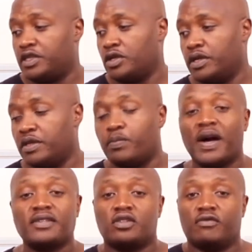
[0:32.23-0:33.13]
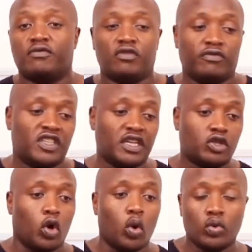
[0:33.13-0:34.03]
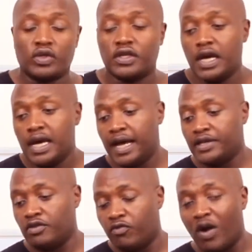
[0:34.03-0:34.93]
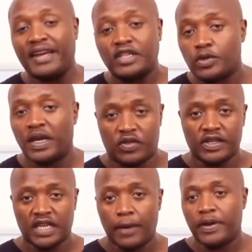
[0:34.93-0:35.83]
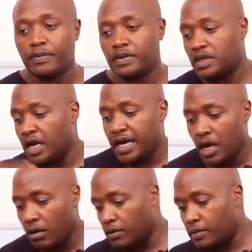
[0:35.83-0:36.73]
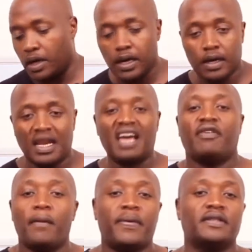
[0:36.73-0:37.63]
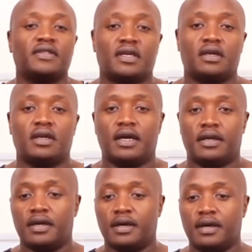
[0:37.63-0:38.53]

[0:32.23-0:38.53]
You know, in the past, you've set goals and you've wanted to make things happen, but you know, life happens and